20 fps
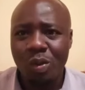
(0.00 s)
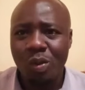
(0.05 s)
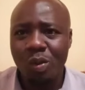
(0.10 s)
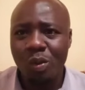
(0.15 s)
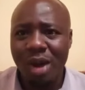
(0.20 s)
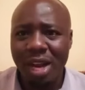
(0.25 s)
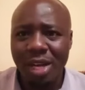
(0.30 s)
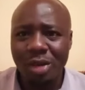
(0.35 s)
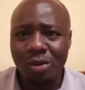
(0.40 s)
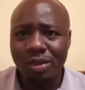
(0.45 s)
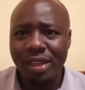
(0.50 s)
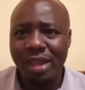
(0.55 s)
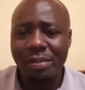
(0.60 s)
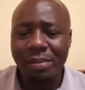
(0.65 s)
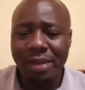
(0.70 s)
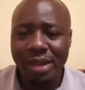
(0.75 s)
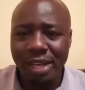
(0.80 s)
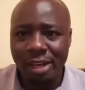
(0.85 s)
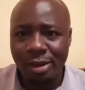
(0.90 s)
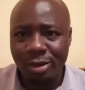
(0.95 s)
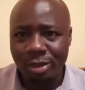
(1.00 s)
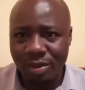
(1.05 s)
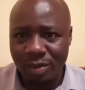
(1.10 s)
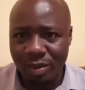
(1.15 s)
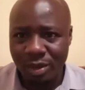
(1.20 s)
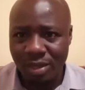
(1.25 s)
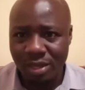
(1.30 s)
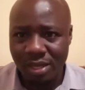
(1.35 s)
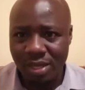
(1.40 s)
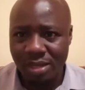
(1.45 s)
What do they mean in
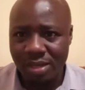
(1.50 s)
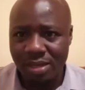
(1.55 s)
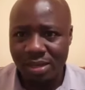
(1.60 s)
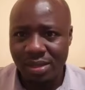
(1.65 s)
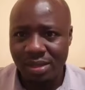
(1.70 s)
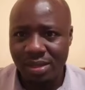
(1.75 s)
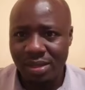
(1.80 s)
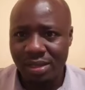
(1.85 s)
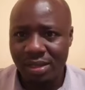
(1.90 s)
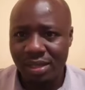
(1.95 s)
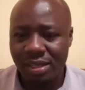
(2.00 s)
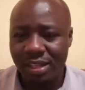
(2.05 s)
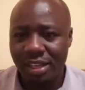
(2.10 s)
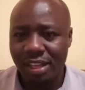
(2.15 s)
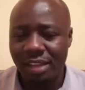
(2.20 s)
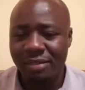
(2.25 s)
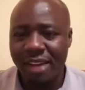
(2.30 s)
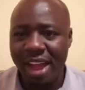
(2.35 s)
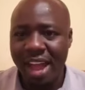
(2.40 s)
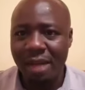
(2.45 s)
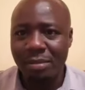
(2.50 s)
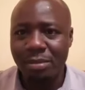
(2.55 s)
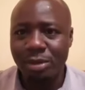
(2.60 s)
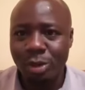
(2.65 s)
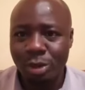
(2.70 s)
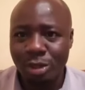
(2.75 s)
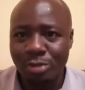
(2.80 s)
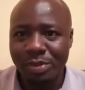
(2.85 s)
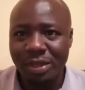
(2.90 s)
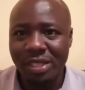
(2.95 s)
osmosis? If I am
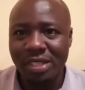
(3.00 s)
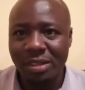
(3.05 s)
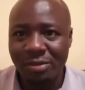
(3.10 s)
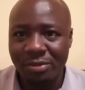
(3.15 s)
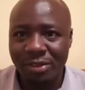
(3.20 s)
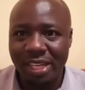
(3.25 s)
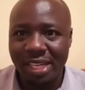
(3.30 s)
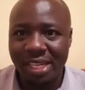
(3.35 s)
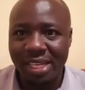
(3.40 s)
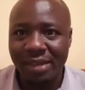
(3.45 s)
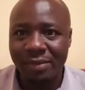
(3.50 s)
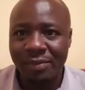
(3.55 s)
so specific,